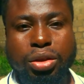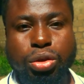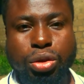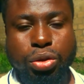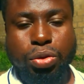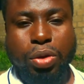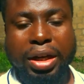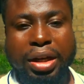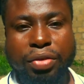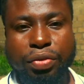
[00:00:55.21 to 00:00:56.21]
to you
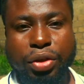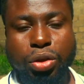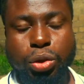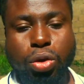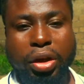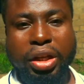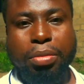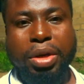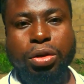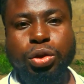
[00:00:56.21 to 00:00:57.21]
another video talking
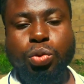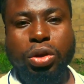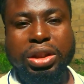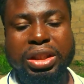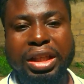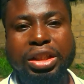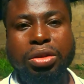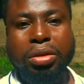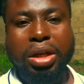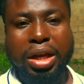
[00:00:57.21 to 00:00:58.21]
about what
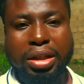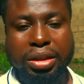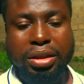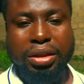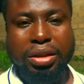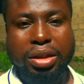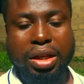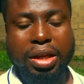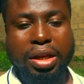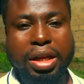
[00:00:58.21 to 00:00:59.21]
Nigeria has
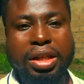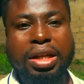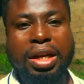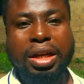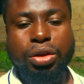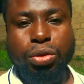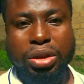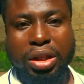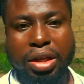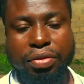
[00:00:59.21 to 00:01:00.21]
and Ghana
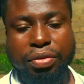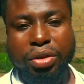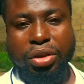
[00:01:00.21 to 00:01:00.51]
don't have.